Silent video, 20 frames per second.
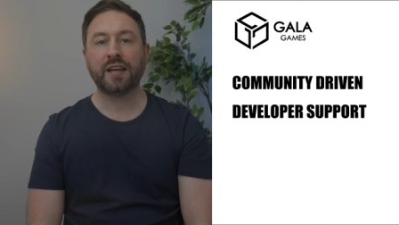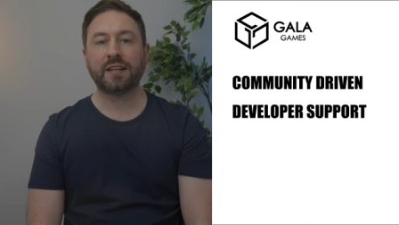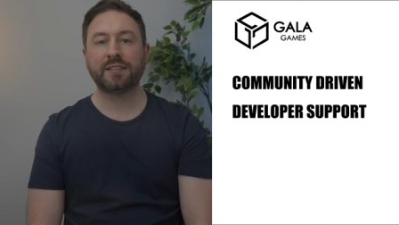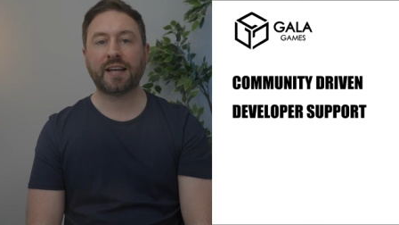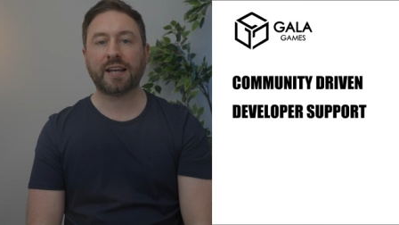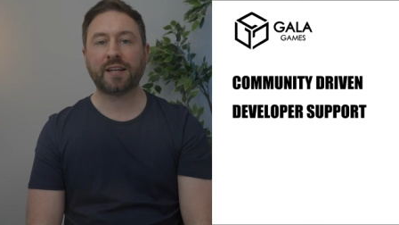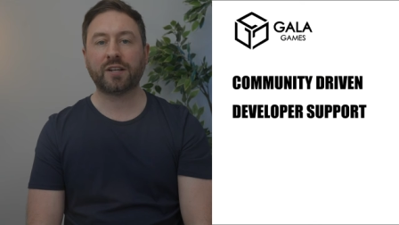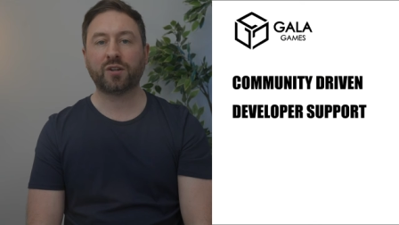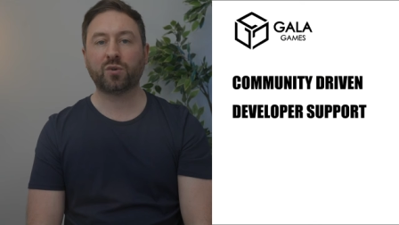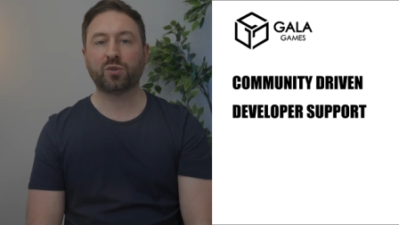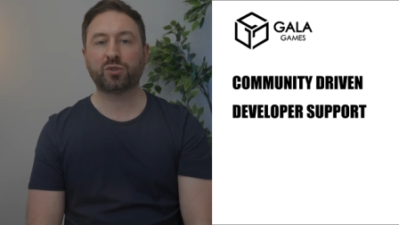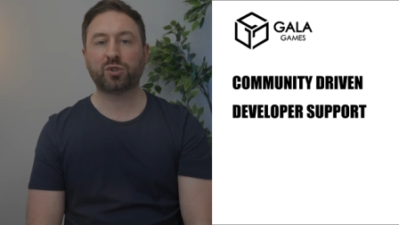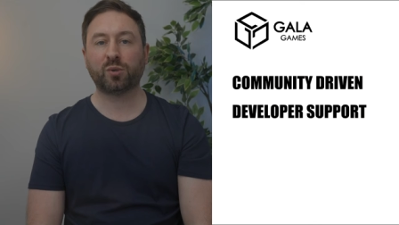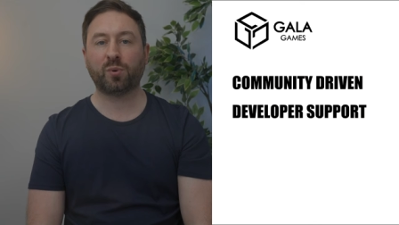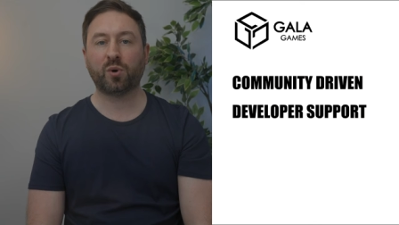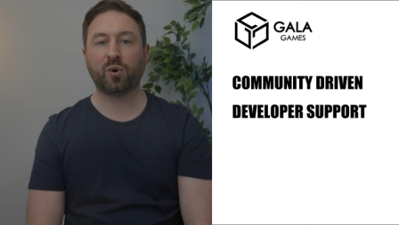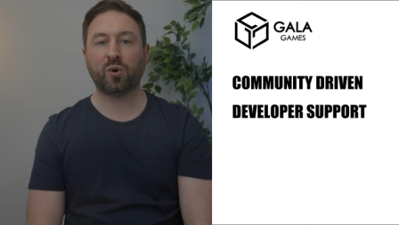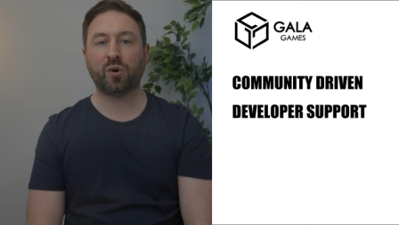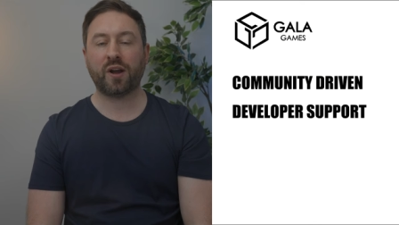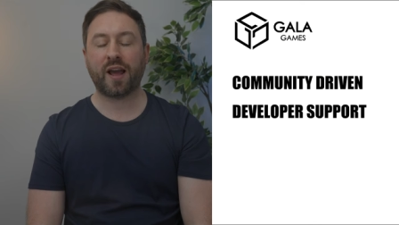technical
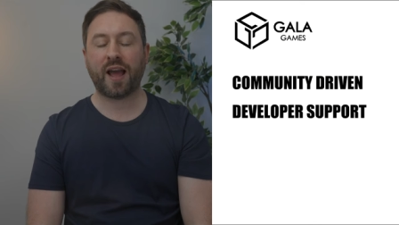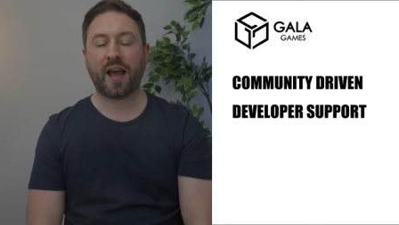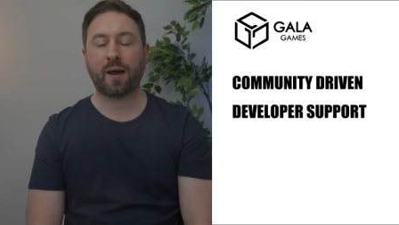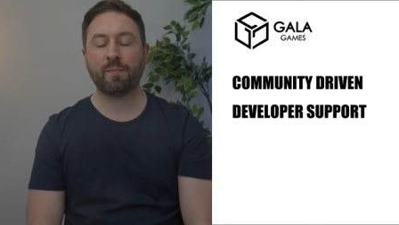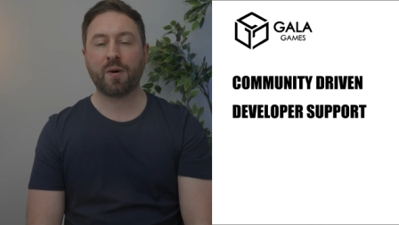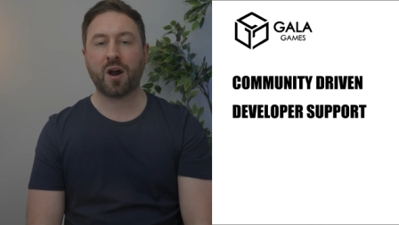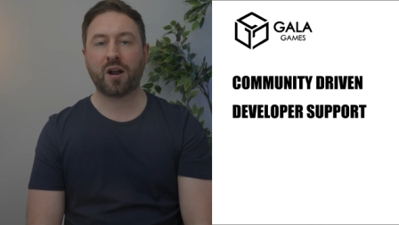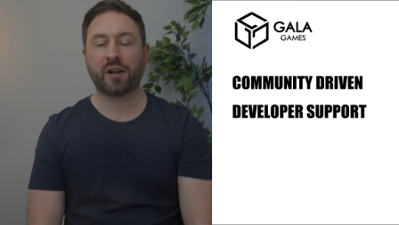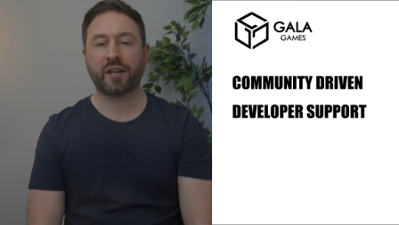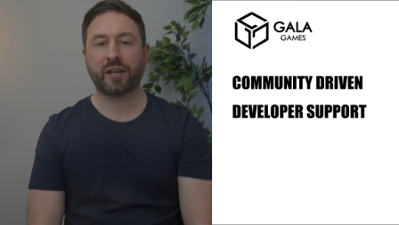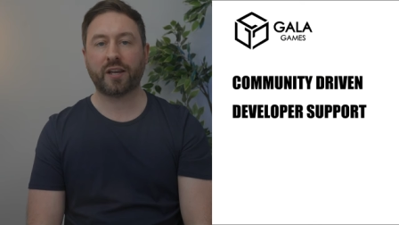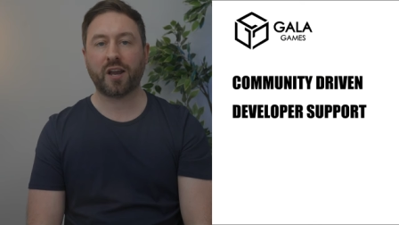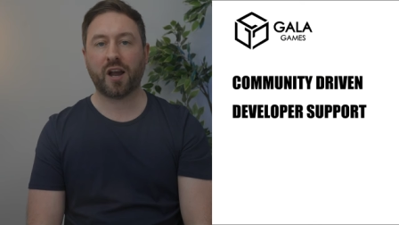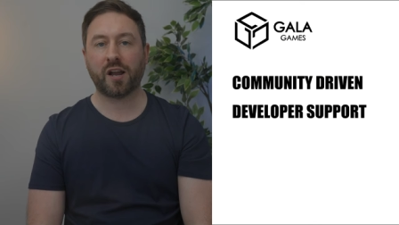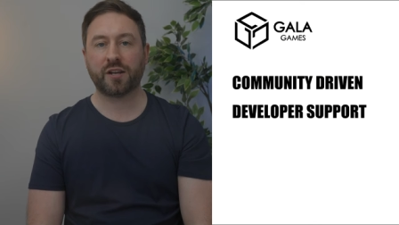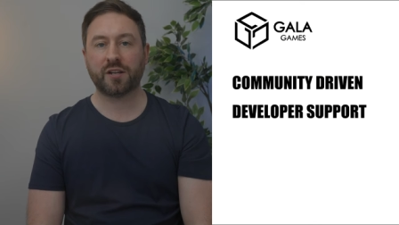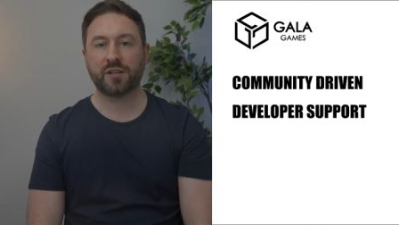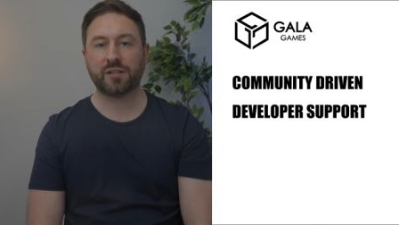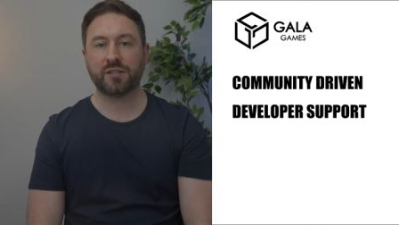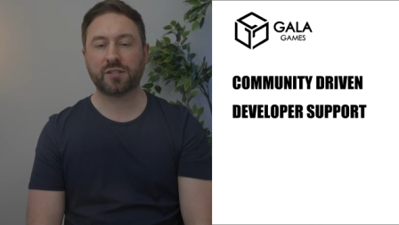support, and market
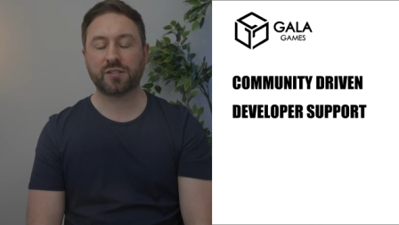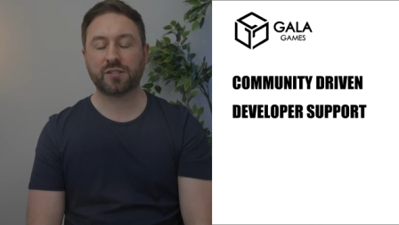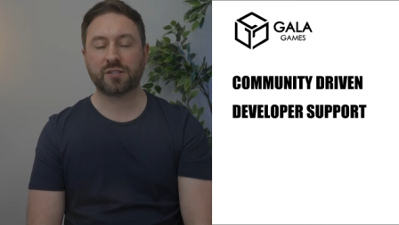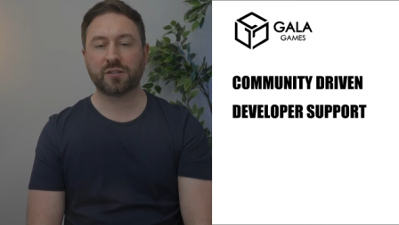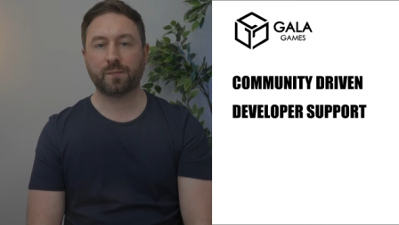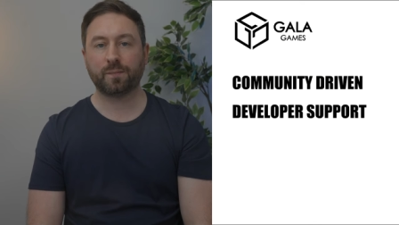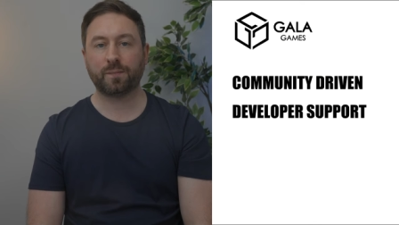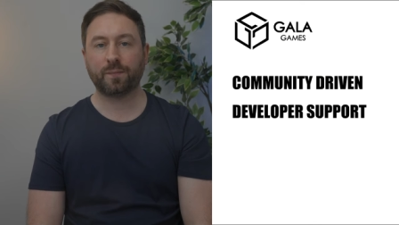guidance.